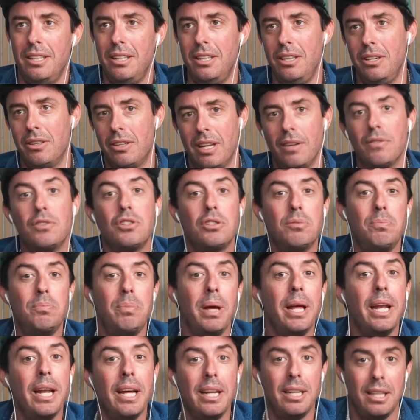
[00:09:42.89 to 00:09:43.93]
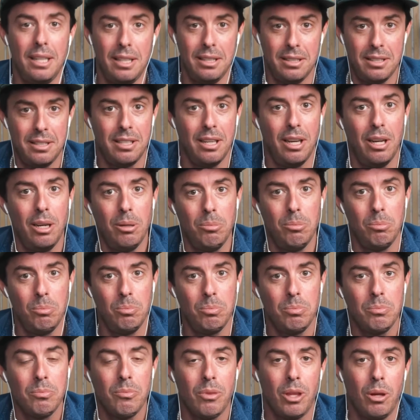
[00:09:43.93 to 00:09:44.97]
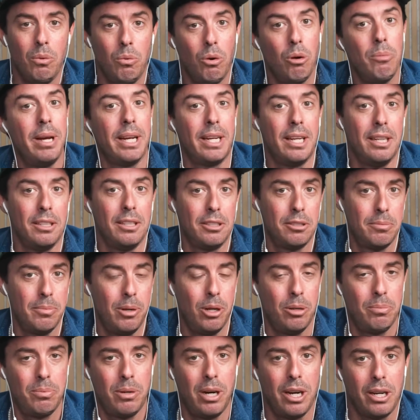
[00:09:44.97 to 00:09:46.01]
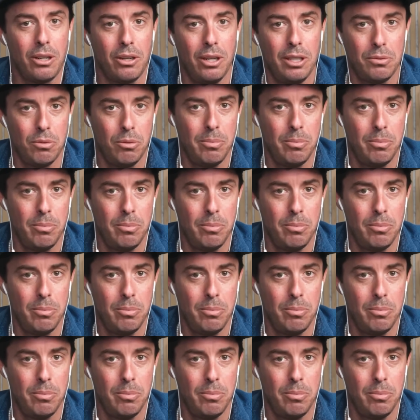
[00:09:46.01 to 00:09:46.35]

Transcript: kind of spin it as we're making small progress,